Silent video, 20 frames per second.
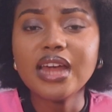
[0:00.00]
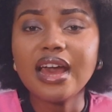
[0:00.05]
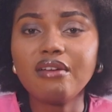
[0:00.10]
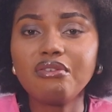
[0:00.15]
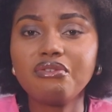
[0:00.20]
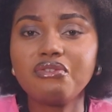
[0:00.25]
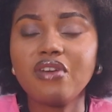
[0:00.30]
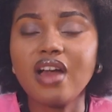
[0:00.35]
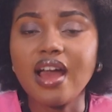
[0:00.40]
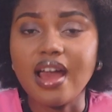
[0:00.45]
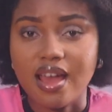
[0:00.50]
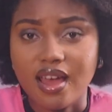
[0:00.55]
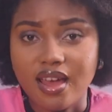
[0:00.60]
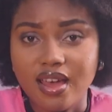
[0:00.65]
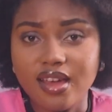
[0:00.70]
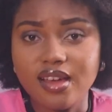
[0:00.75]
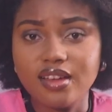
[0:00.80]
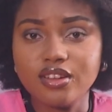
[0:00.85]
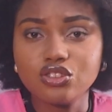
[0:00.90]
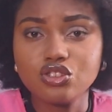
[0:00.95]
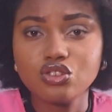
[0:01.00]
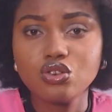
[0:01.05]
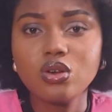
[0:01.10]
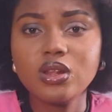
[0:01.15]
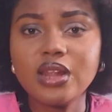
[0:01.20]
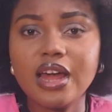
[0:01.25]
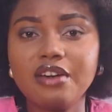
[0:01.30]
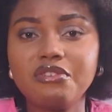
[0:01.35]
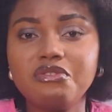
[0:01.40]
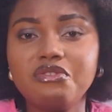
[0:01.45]
that far? To go
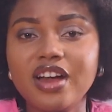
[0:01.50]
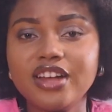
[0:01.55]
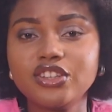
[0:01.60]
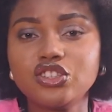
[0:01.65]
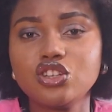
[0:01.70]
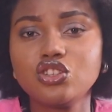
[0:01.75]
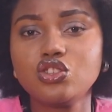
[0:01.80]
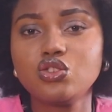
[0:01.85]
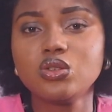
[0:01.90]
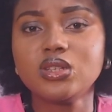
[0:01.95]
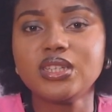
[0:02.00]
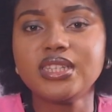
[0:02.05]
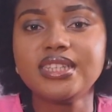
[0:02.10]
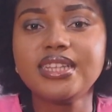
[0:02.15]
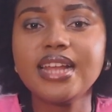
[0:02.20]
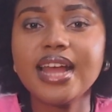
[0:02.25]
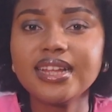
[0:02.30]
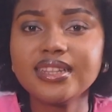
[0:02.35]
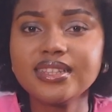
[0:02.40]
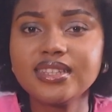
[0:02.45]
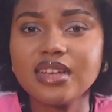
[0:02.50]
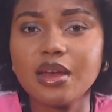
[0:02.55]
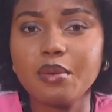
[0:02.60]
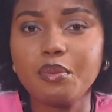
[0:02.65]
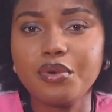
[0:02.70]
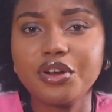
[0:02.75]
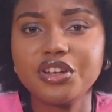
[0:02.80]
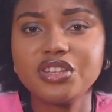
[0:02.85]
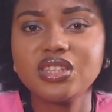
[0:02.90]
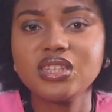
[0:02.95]
that far just to dent a
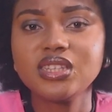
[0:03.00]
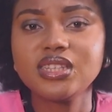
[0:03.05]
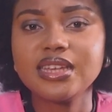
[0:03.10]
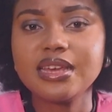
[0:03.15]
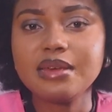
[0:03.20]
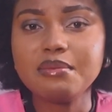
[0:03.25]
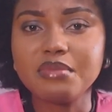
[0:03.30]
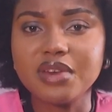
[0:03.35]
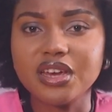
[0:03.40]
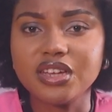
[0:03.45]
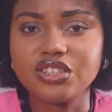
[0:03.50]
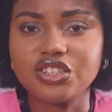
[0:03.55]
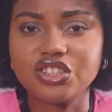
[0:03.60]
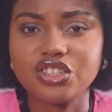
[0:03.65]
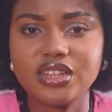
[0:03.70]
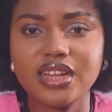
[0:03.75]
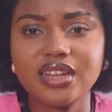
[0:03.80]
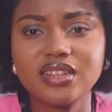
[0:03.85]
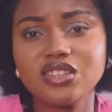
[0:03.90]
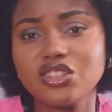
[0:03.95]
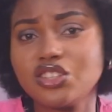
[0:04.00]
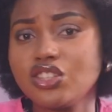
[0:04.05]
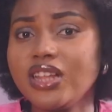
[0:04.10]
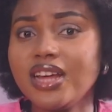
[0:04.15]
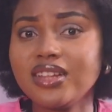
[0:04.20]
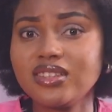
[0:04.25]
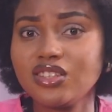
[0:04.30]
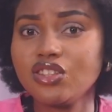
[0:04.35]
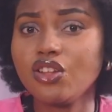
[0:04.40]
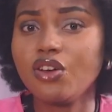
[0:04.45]
person's image, that's
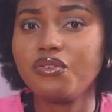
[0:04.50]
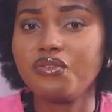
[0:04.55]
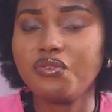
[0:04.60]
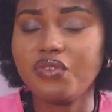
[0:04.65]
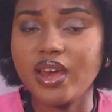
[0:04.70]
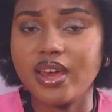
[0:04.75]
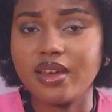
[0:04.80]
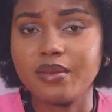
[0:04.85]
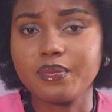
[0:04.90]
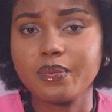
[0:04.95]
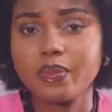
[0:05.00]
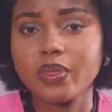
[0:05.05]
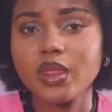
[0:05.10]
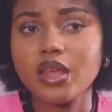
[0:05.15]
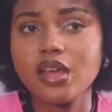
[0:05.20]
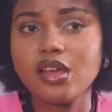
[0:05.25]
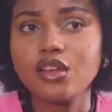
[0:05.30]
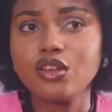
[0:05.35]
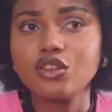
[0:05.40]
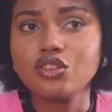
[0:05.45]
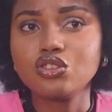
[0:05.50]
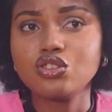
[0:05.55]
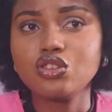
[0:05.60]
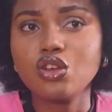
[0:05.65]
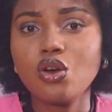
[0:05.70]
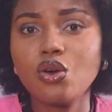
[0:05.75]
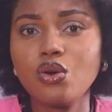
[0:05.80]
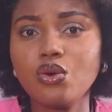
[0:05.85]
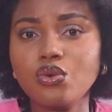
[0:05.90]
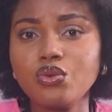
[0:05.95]
not fair.
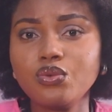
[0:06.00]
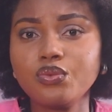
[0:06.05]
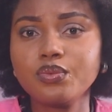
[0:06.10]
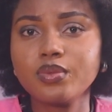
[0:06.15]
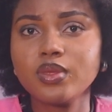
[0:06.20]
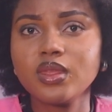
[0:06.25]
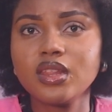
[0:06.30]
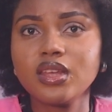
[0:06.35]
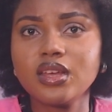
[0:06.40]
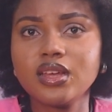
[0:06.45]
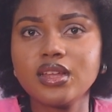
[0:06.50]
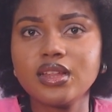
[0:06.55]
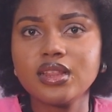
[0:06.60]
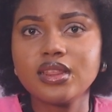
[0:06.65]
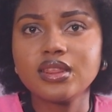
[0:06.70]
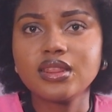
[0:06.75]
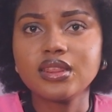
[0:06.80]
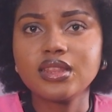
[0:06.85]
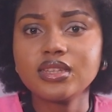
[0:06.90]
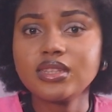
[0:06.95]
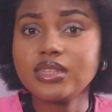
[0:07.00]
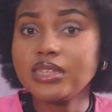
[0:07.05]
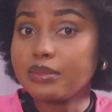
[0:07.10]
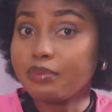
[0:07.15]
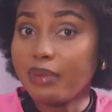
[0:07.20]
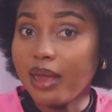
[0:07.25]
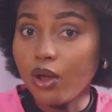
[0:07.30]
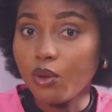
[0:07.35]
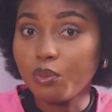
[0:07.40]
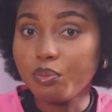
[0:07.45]
So this is
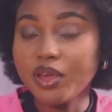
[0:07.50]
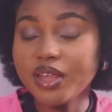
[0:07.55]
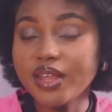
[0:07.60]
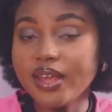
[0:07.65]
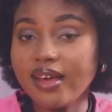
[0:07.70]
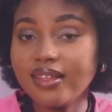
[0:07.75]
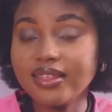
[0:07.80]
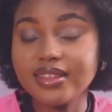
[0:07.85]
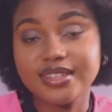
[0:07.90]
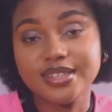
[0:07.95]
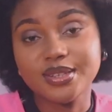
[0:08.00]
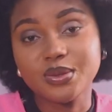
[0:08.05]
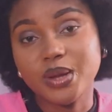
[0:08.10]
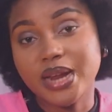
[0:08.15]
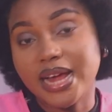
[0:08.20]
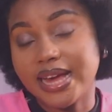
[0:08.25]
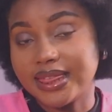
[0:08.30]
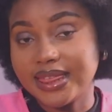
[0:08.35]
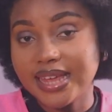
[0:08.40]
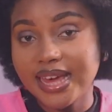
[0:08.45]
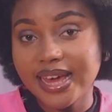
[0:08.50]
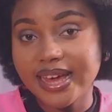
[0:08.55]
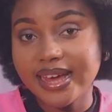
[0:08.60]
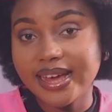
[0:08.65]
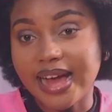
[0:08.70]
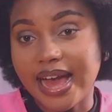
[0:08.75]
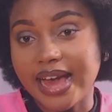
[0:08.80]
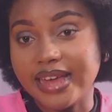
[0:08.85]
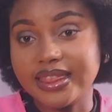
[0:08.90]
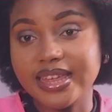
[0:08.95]
my opinion, this is what I think.
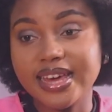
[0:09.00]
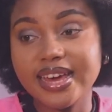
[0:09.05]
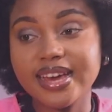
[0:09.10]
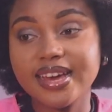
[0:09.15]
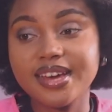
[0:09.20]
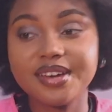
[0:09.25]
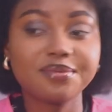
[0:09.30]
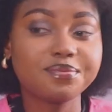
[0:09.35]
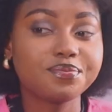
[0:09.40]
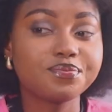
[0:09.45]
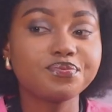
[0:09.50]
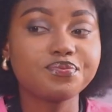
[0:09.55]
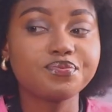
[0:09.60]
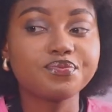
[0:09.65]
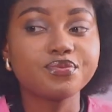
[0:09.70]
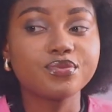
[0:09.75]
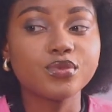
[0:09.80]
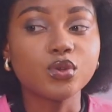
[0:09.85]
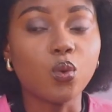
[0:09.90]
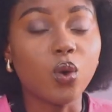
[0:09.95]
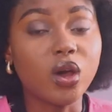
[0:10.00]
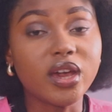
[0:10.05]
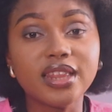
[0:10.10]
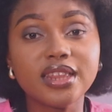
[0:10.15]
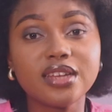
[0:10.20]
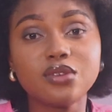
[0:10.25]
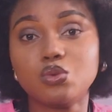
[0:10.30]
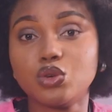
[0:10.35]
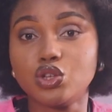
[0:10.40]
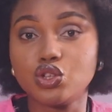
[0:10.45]
I think what he
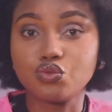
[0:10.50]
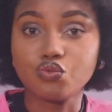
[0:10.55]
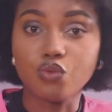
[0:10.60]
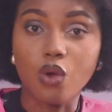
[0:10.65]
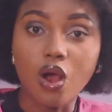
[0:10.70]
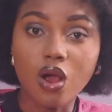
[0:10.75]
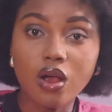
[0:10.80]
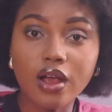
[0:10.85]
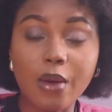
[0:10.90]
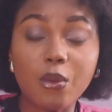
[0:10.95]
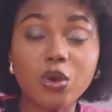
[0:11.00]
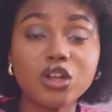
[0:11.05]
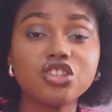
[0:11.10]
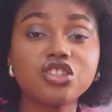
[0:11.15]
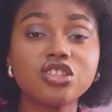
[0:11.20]
did was wrong.